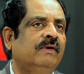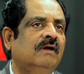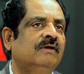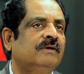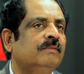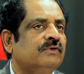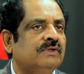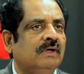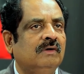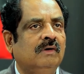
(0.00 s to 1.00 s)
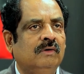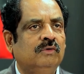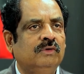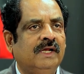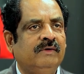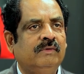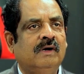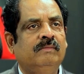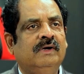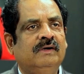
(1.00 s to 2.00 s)
contribution to the
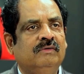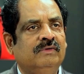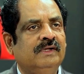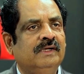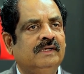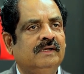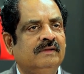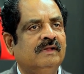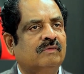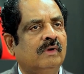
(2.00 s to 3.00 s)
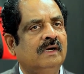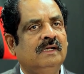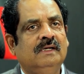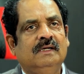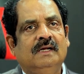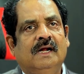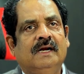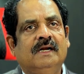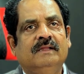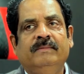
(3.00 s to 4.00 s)
environment, to this one,
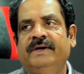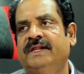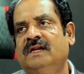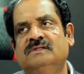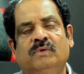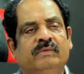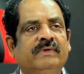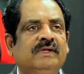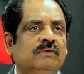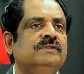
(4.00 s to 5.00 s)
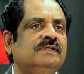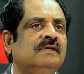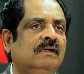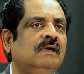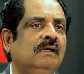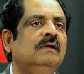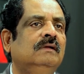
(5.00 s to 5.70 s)
and the materials what we use is all